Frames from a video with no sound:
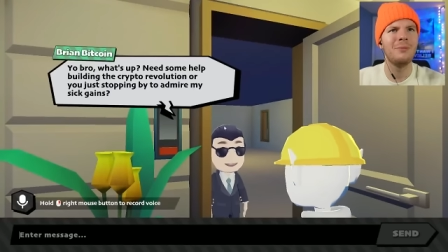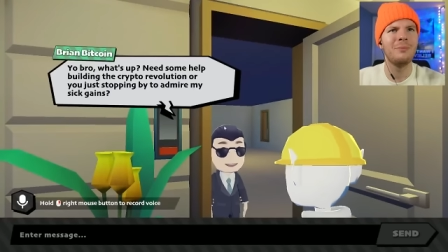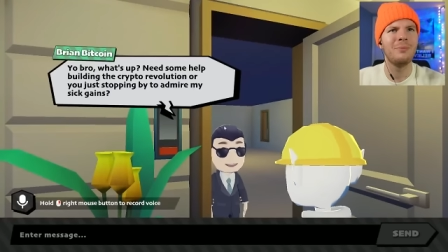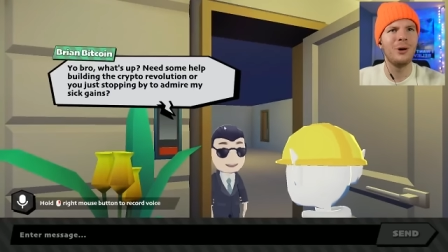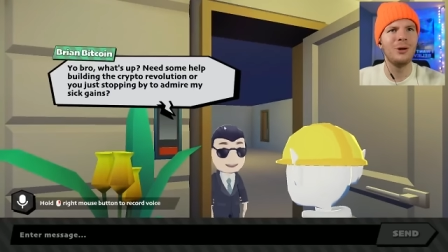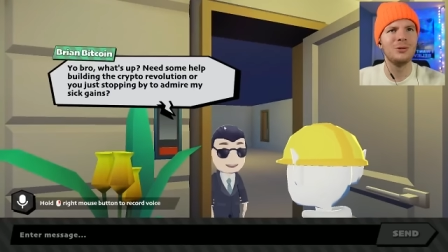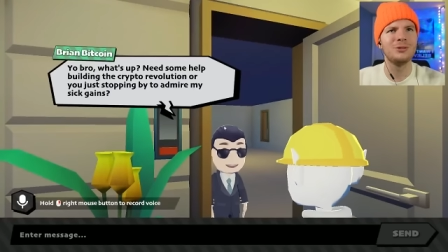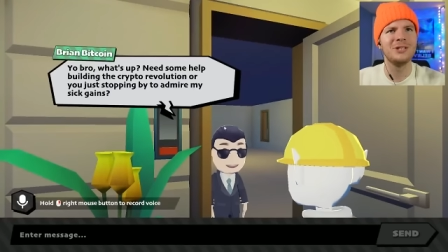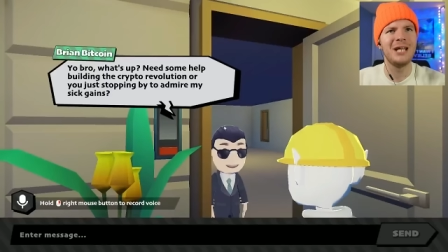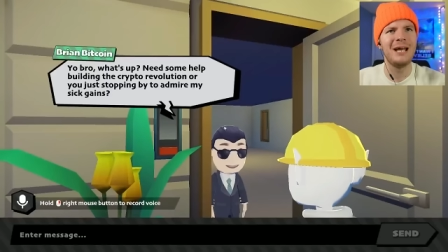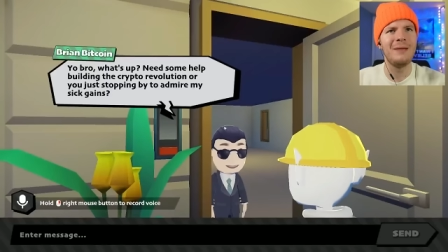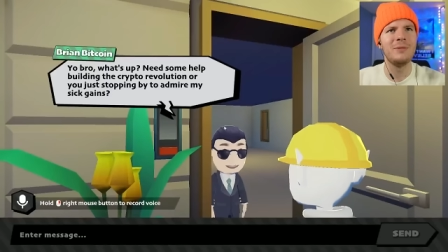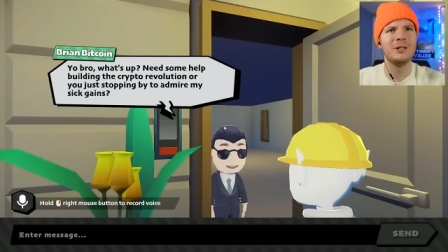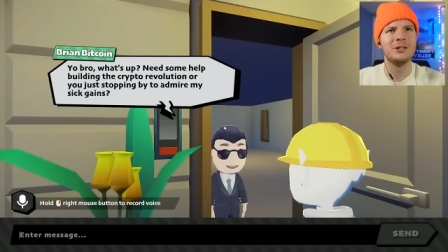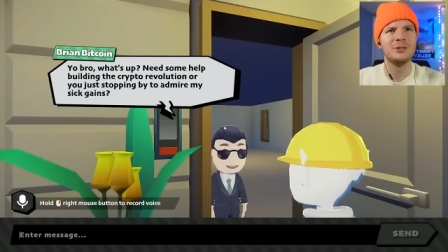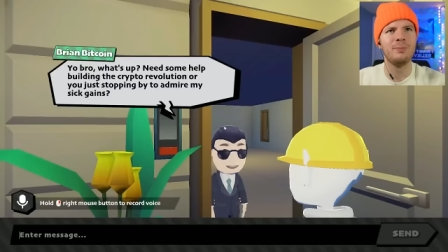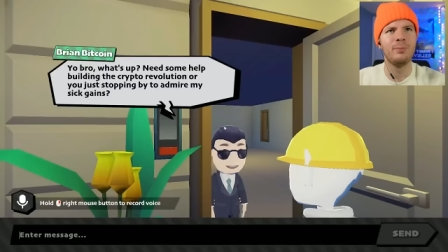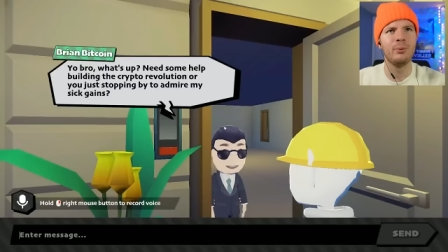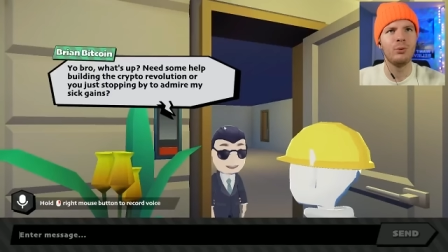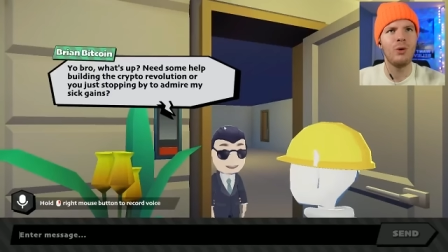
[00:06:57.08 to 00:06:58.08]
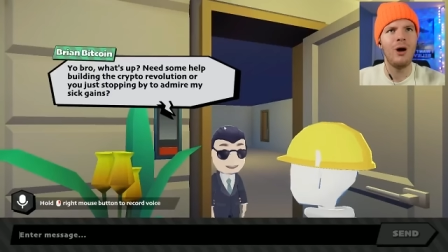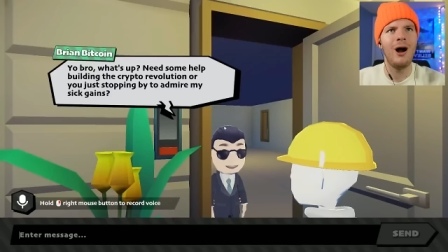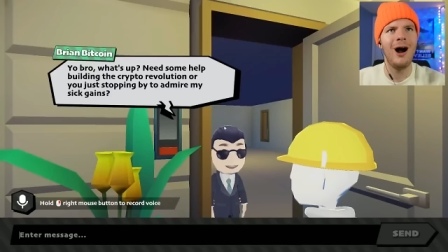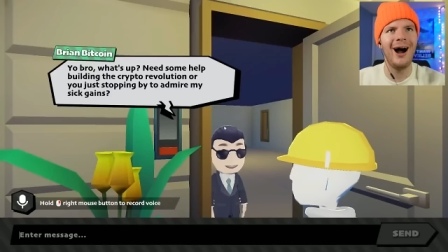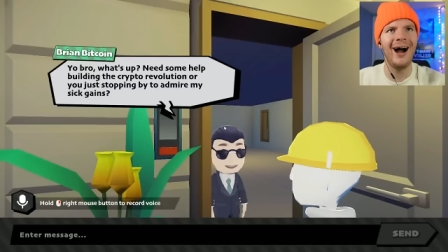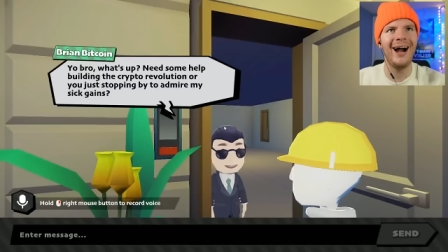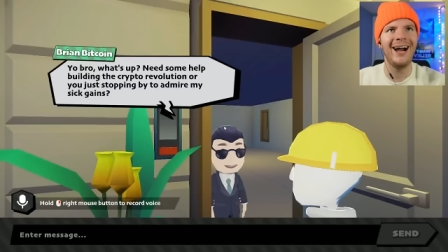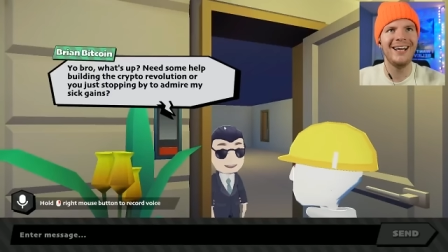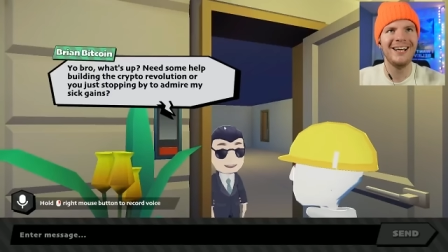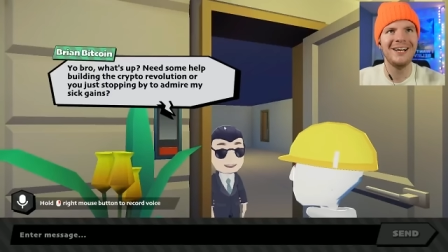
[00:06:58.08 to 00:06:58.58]
Bro's name is
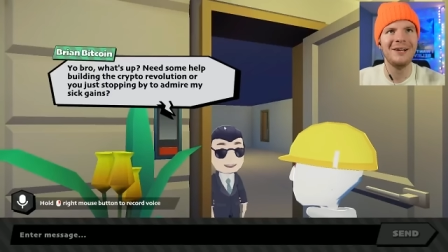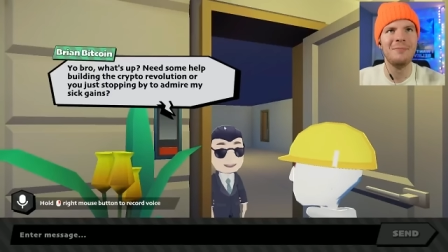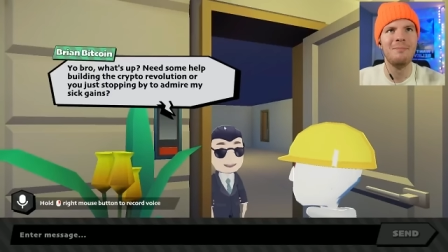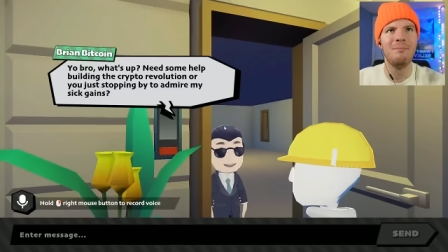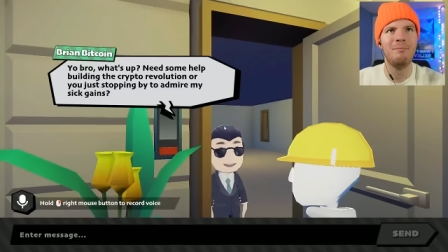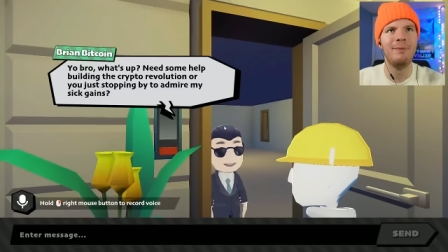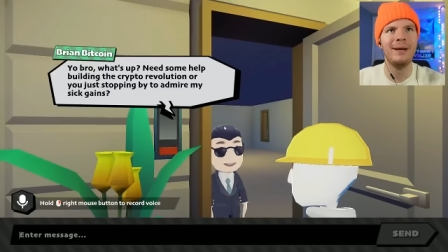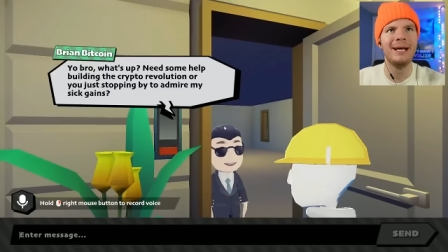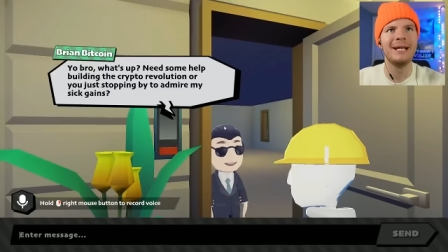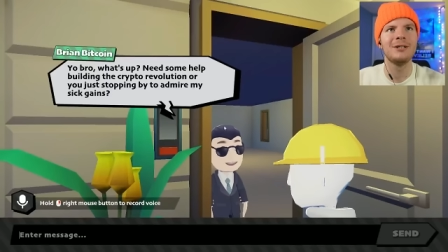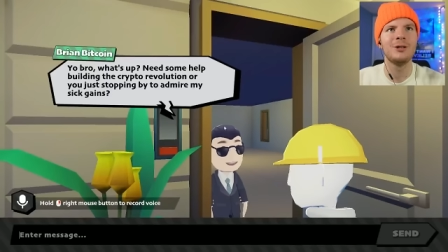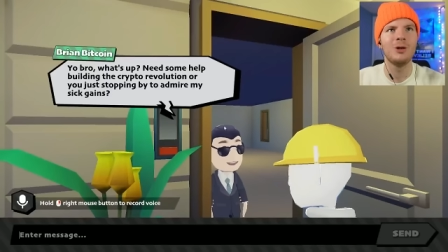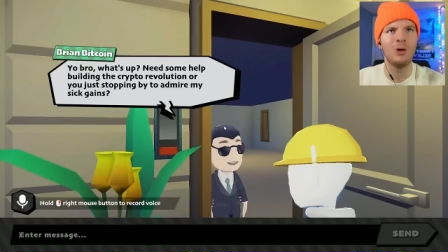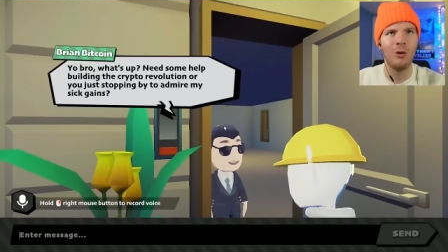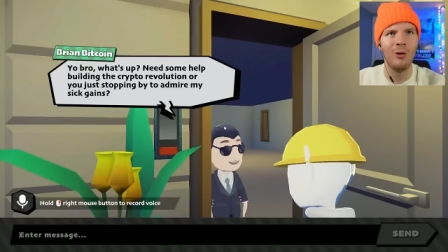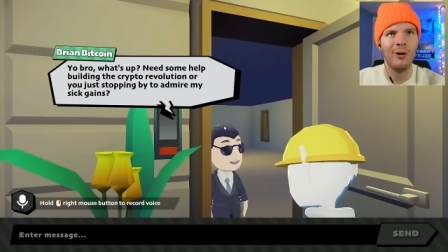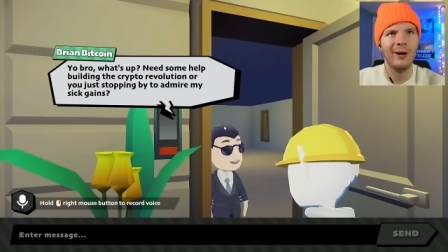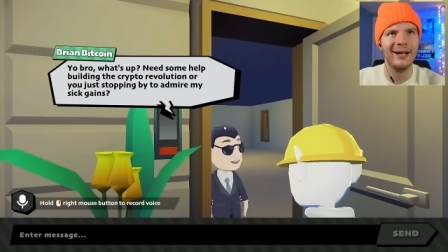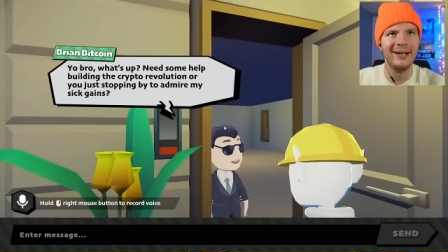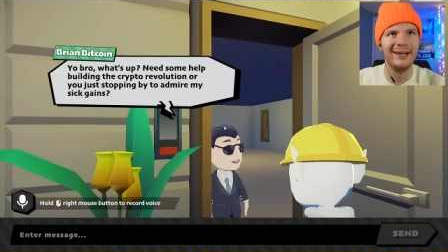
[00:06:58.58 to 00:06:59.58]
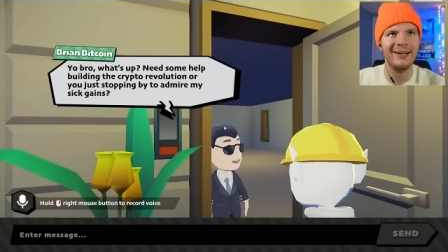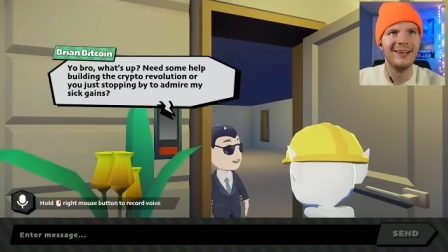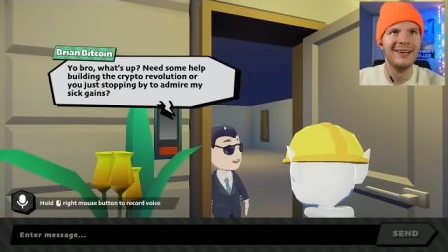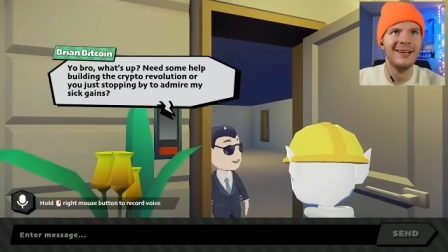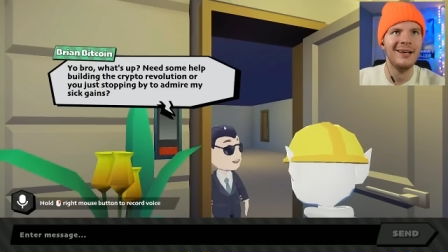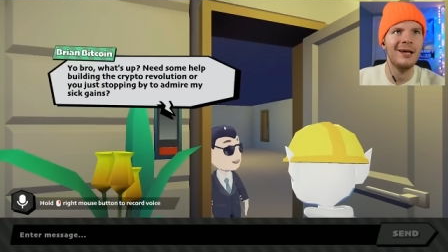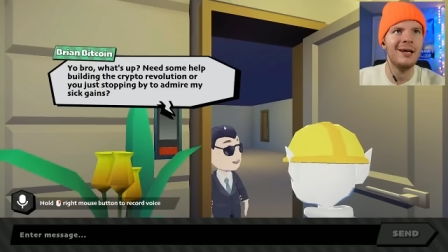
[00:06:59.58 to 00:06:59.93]
Brian Bitcoin.